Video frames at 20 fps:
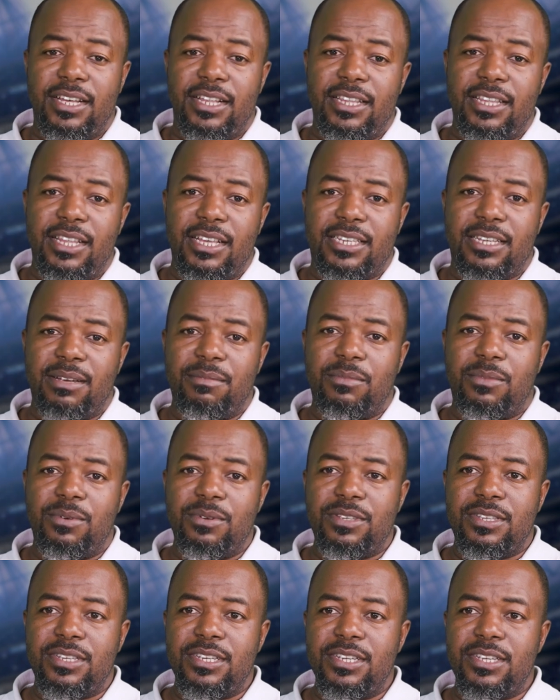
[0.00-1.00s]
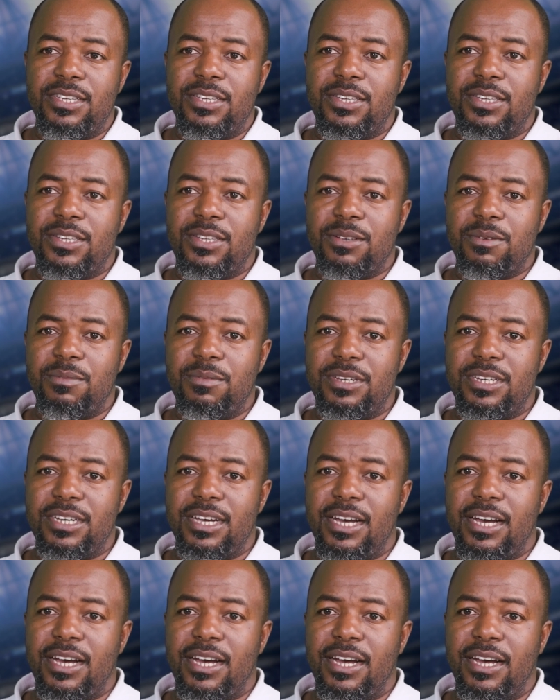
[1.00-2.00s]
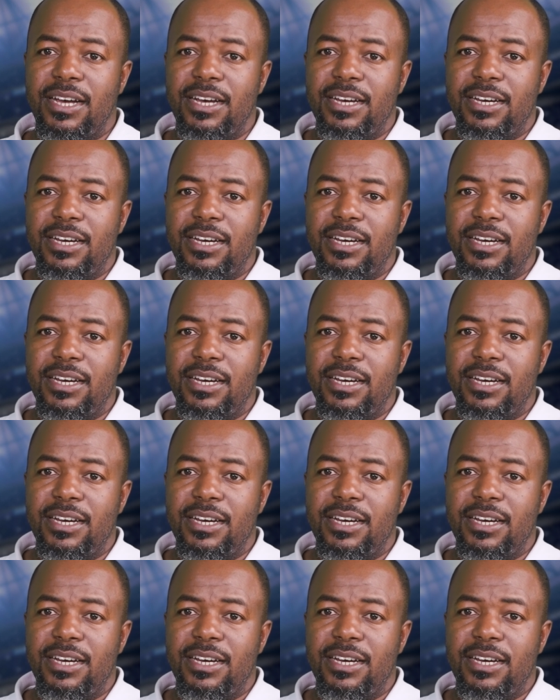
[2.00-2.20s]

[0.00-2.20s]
There are some courses which are